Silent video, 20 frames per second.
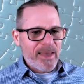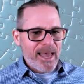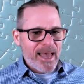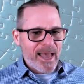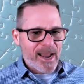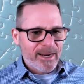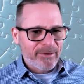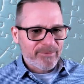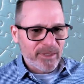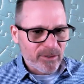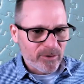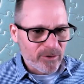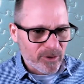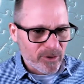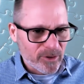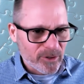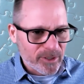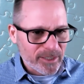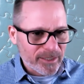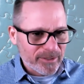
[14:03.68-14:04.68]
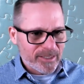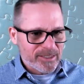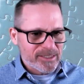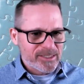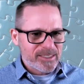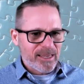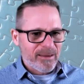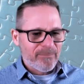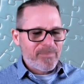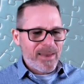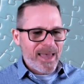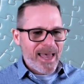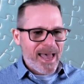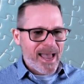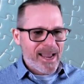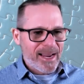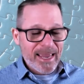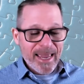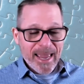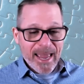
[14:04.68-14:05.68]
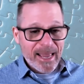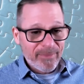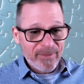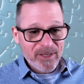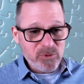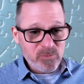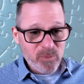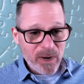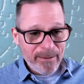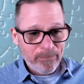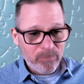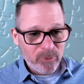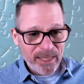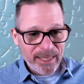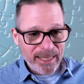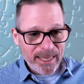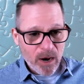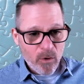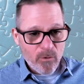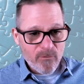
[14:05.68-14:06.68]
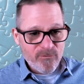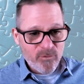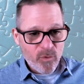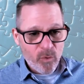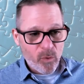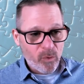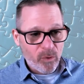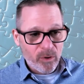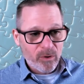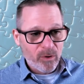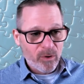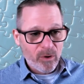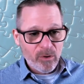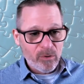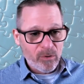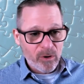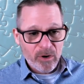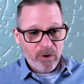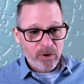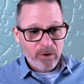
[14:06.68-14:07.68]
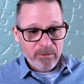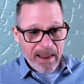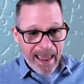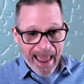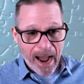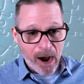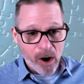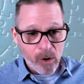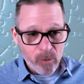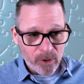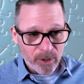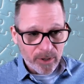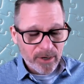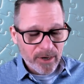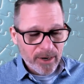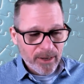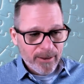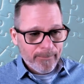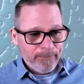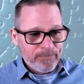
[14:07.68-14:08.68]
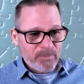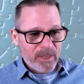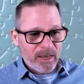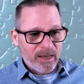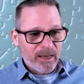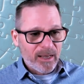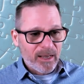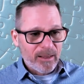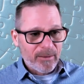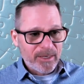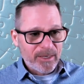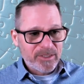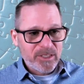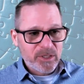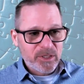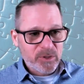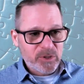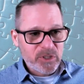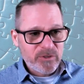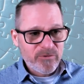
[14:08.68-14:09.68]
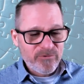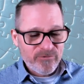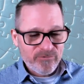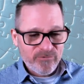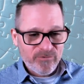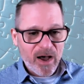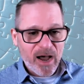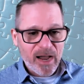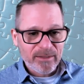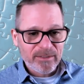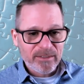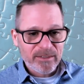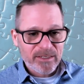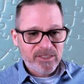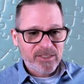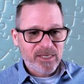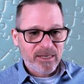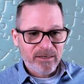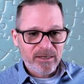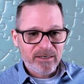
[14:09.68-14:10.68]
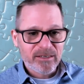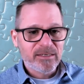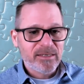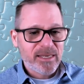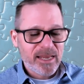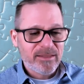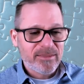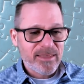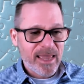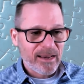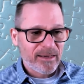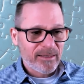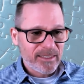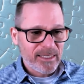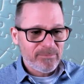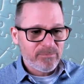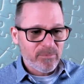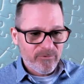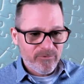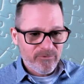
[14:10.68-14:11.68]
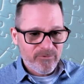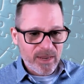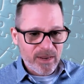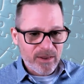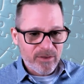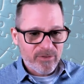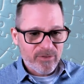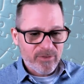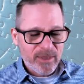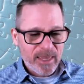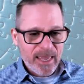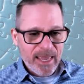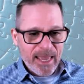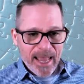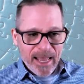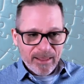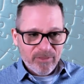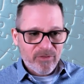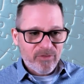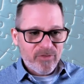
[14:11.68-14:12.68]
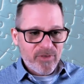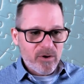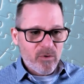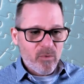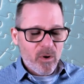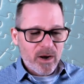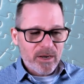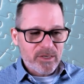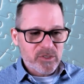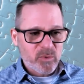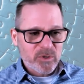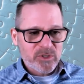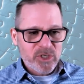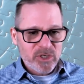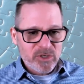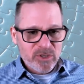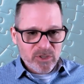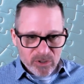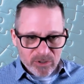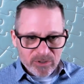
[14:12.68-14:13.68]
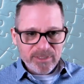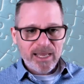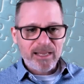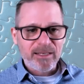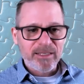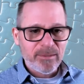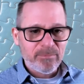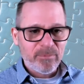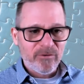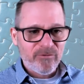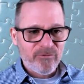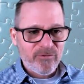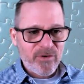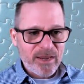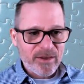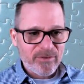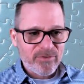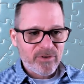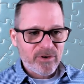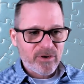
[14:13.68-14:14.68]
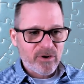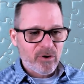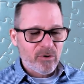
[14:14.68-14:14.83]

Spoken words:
back and then look and then step back. And this might play out for, a good hour. Until she finally decided to take that leap of faith. And the thing was, when she took that leap of faith,